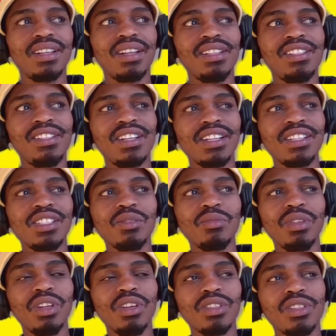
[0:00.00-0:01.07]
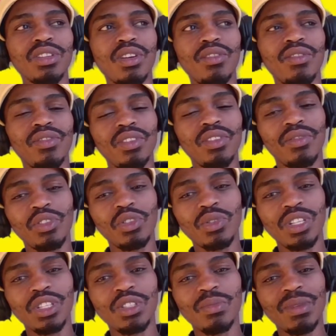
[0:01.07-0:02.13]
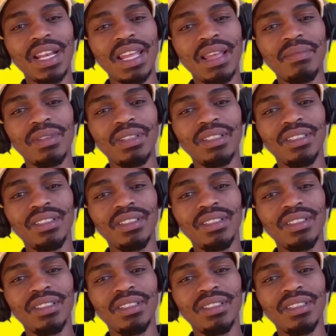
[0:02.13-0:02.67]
attraction because of Julius Malema,